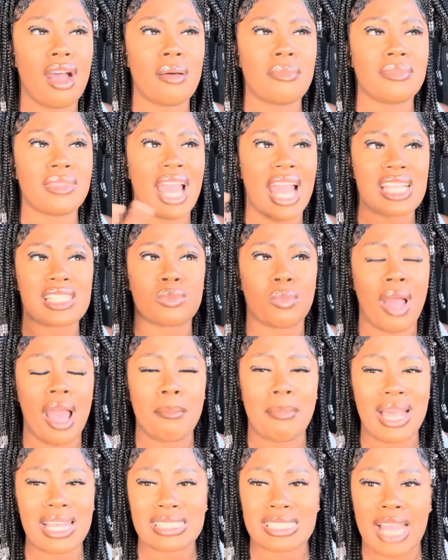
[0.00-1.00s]
that's why
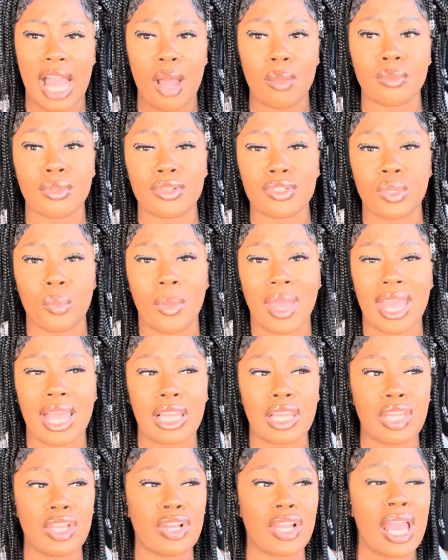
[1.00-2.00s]
my scalp looked the way it
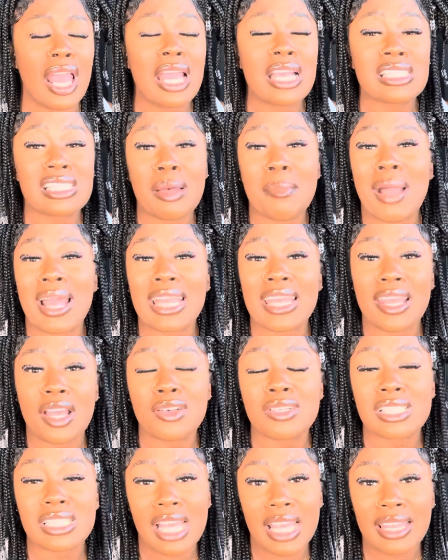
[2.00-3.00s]
looked. Somebody
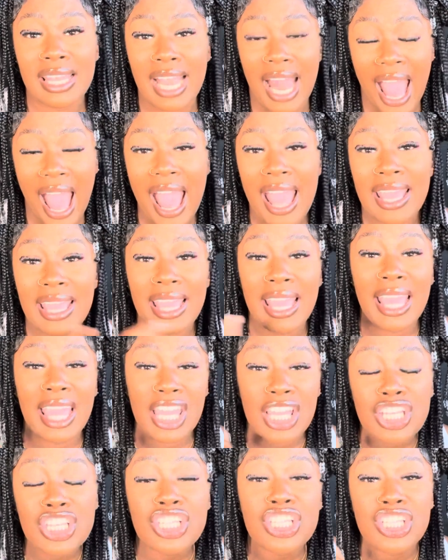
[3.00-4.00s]
else said that I
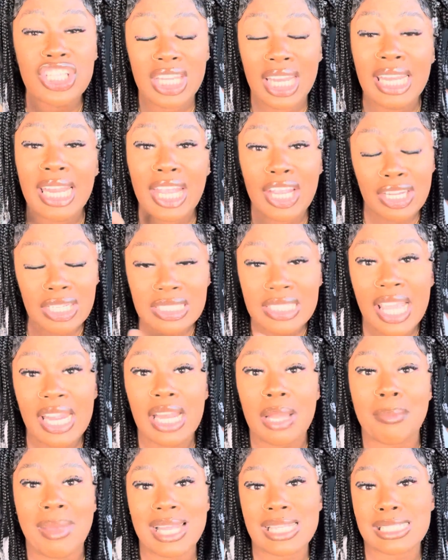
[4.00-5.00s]
itched and
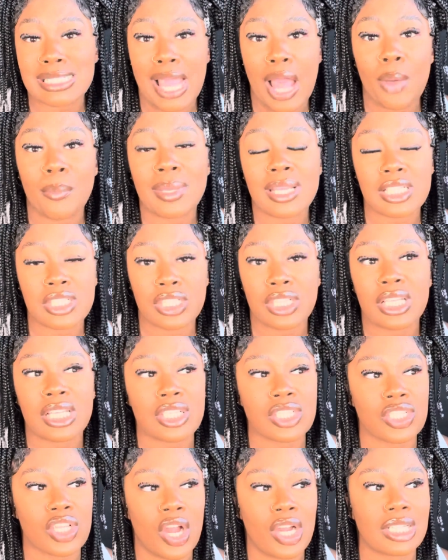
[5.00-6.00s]
irritated my scalp until it
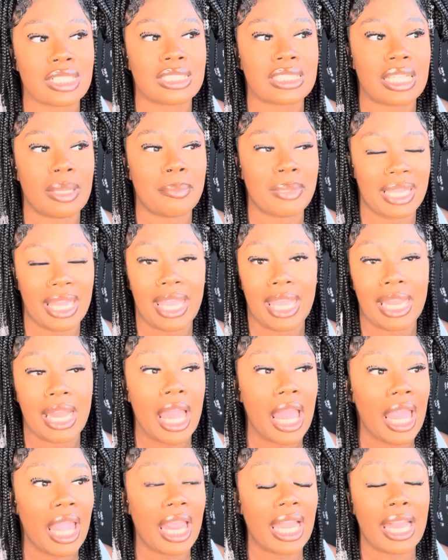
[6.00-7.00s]
started to bleed.
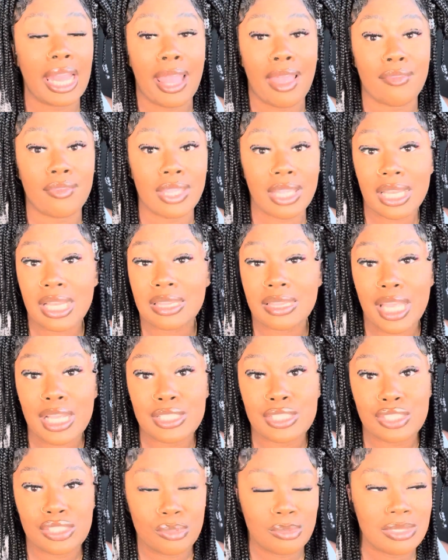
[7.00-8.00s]
It didn't have anything
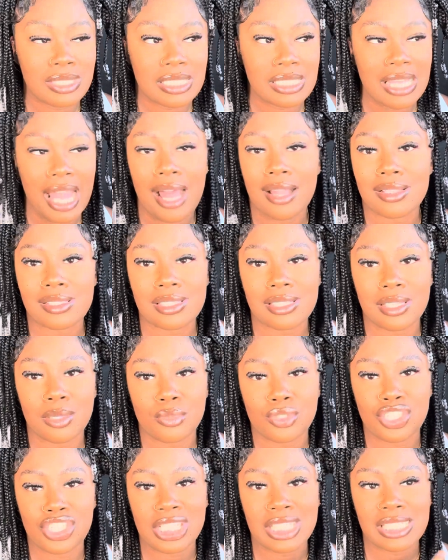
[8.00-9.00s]
to do with the stylist. It
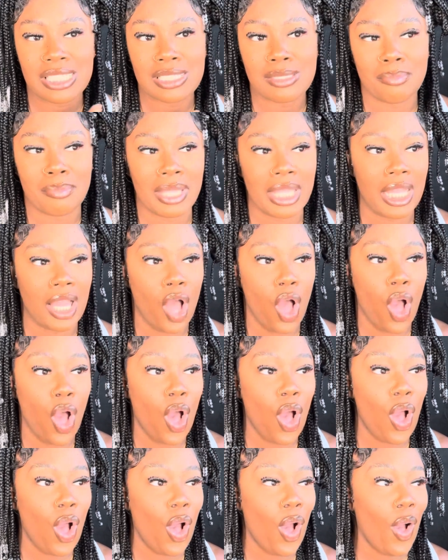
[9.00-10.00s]
was just me,
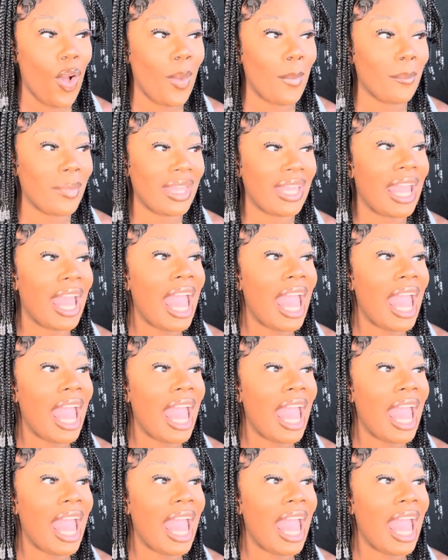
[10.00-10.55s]
all on me.